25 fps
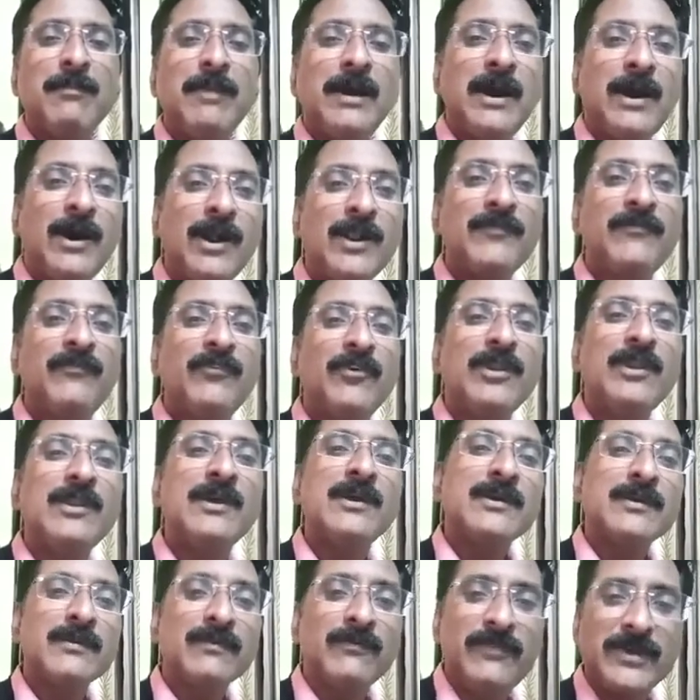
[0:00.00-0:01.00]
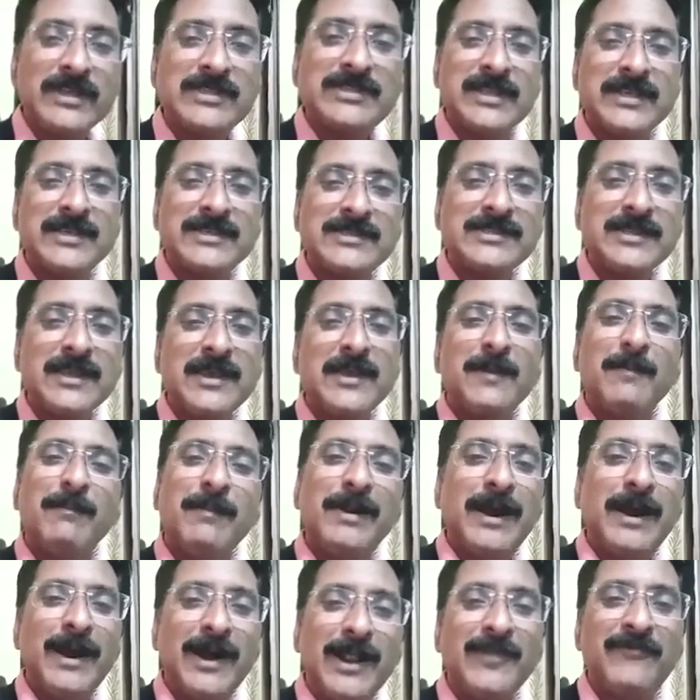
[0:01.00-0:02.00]
my heartful wishes,
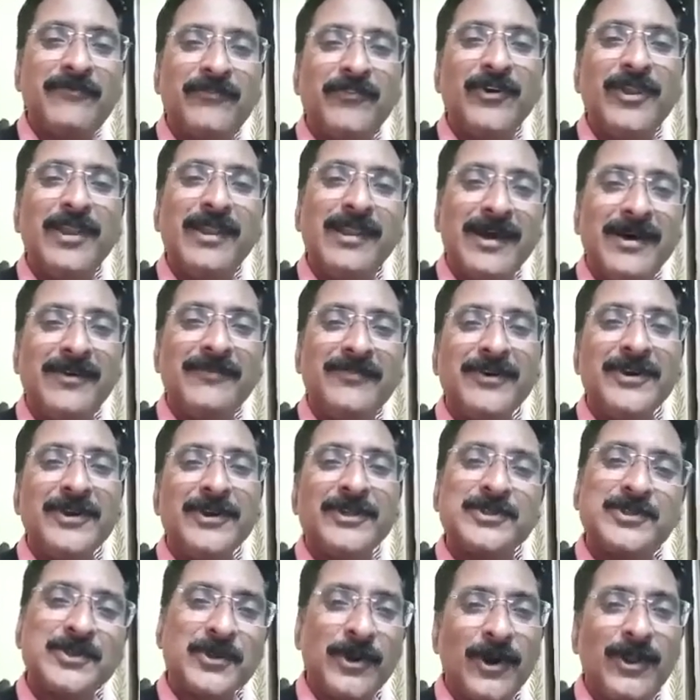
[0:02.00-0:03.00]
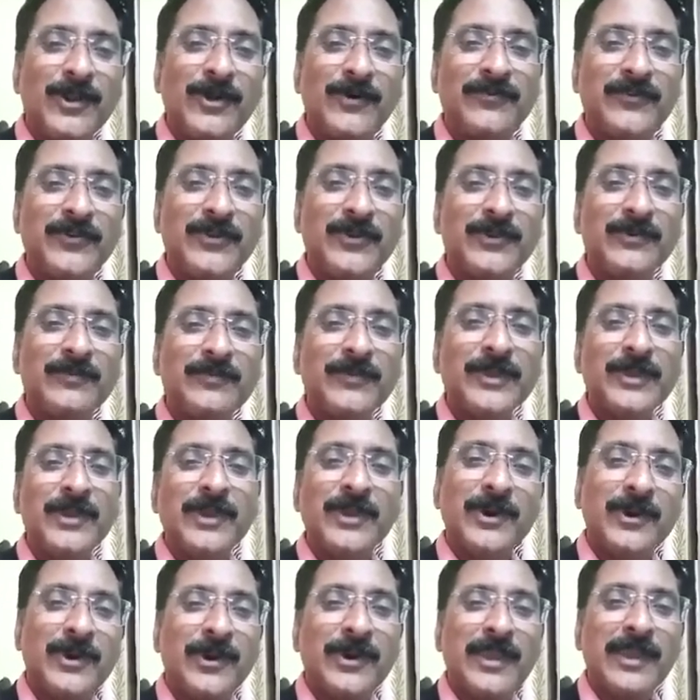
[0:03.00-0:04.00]
my heartful love to all of you.
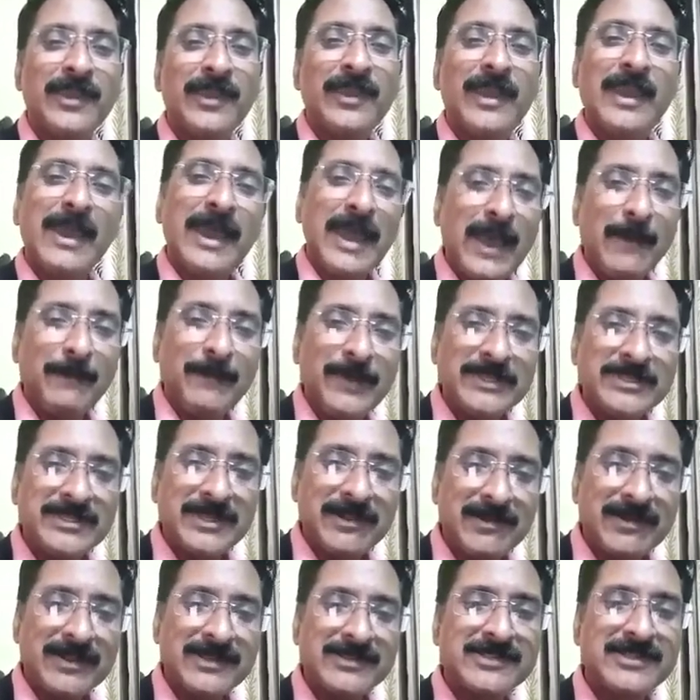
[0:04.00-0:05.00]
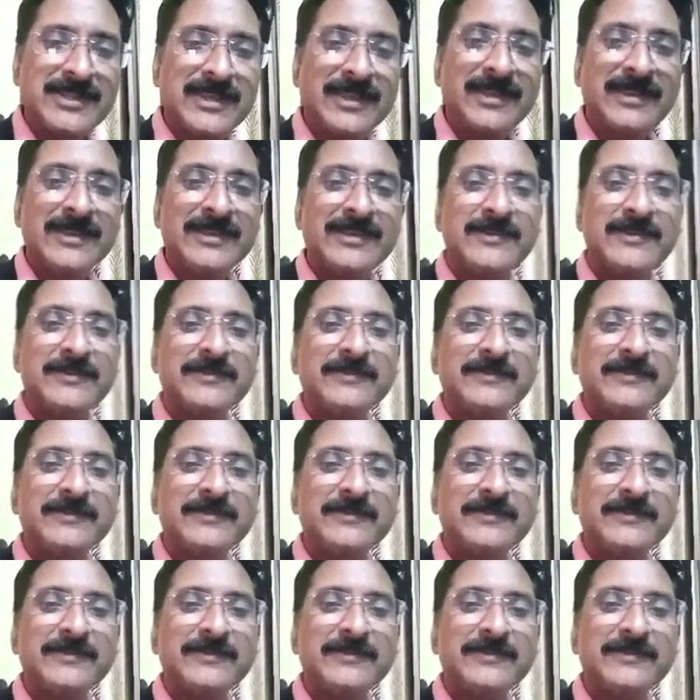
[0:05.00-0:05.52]
Okay, happy Children's Day.